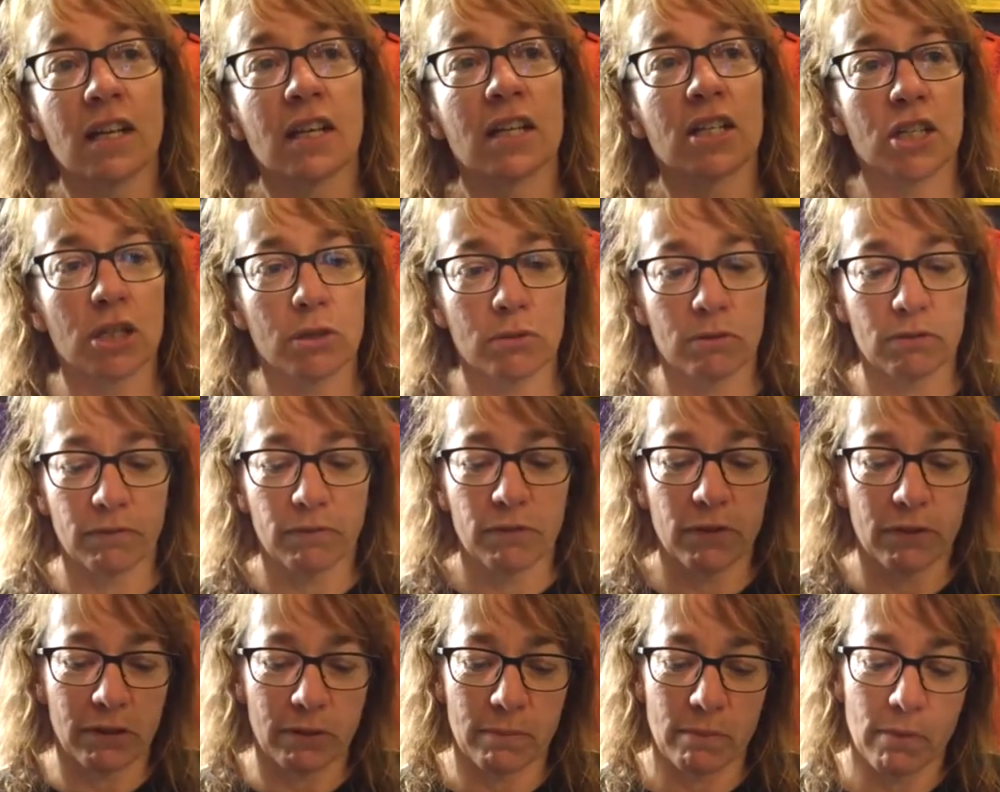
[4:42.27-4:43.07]
She was
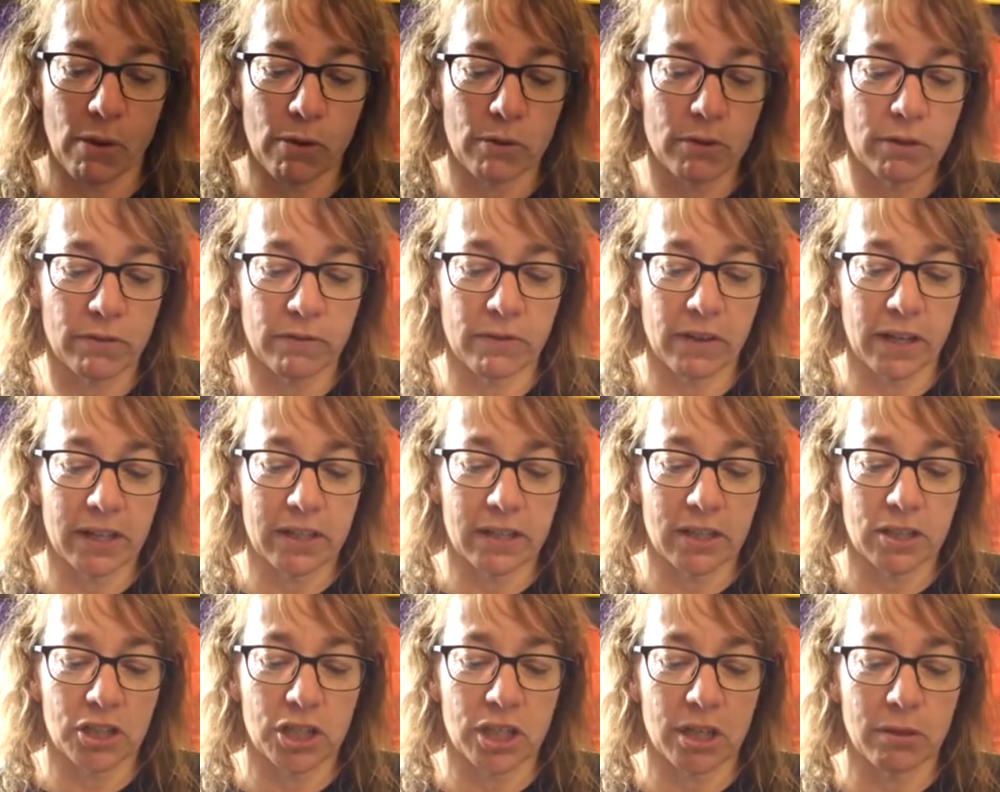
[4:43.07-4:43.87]
very
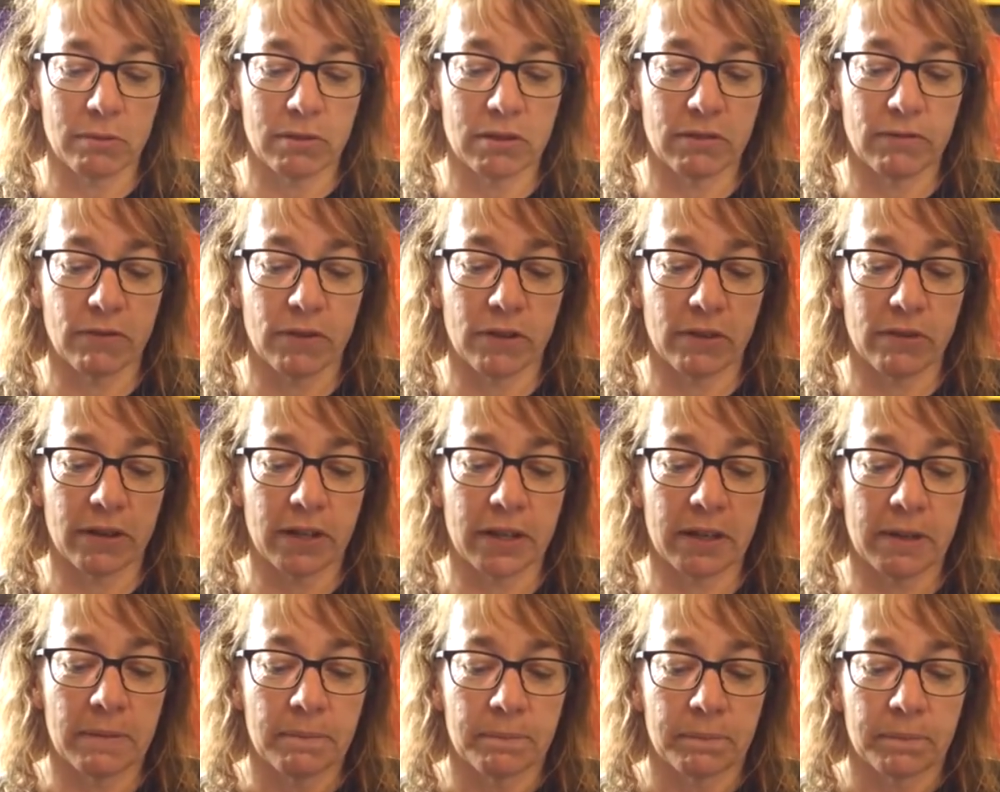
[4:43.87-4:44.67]
motivated, she was
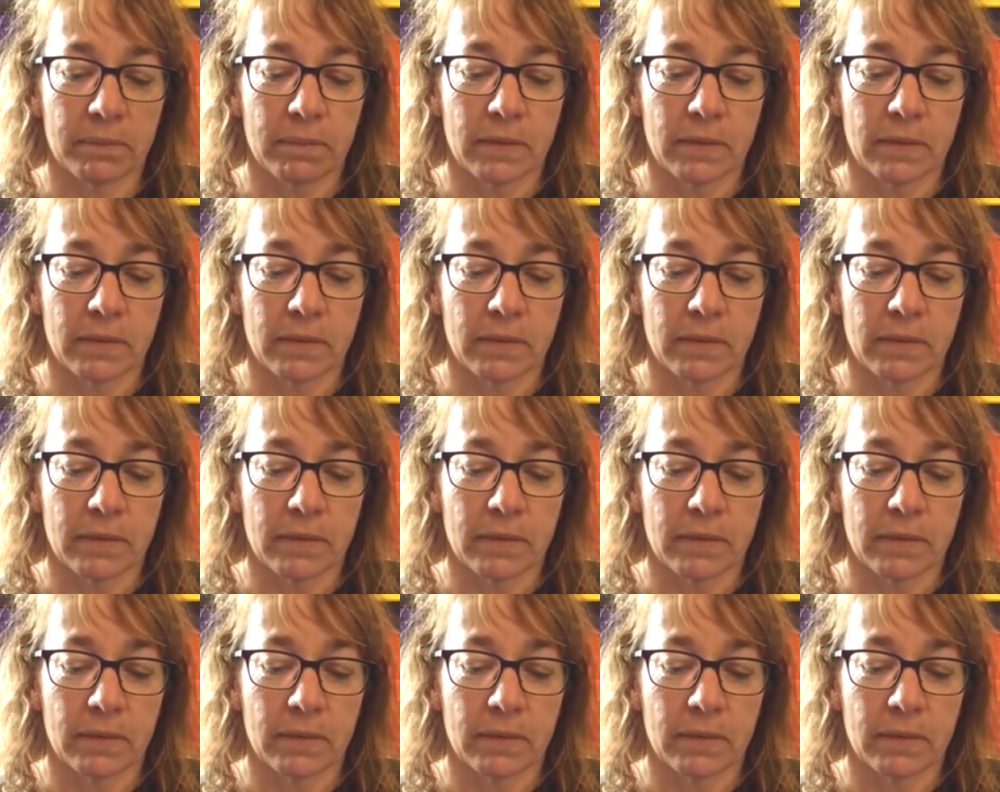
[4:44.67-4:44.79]
very